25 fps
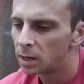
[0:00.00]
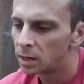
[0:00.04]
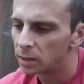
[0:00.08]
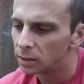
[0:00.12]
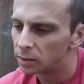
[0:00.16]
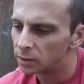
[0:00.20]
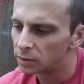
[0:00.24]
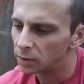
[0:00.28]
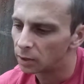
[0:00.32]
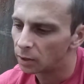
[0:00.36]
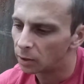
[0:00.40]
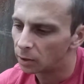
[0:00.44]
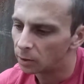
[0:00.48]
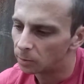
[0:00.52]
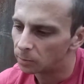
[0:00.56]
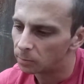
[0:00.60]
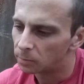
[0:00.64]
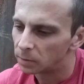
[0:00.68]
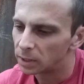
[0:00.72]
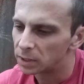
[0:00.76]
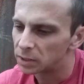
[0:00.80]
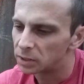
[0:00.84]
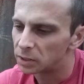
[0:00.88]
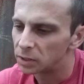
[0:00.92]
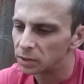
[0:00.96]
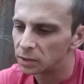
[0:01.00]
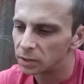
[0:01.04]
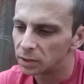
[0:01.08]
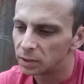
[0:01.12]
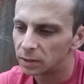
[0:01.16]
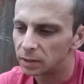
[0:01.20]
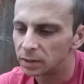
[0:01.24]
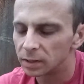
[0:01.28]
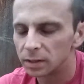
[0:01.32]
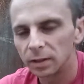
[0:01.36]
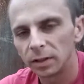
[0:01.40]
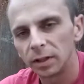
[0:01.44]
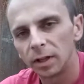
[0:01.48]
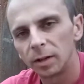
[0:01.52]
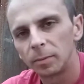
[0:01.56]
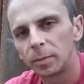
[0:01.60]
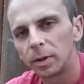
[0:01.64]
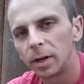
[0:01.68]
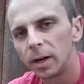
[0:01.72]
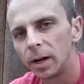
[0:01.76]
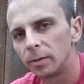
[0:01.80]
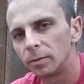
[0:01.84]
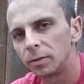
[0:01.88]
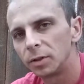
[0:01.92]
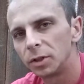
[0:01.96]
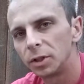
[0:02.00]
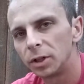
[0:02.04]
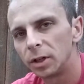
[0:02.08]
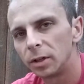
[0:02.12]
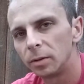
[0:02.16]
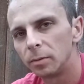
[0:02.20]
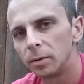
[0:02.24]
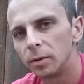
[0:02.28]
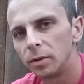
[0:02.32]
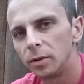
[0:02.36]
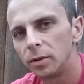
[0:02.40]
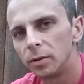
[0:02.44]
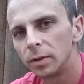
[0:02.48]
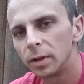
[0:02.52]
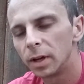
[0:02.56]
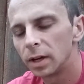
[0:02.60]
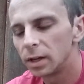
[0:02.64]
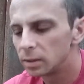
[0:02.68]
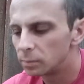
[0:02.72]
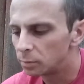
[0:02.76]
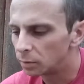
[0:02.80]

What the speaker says: So that's just a disclaimer I have to share with you guys,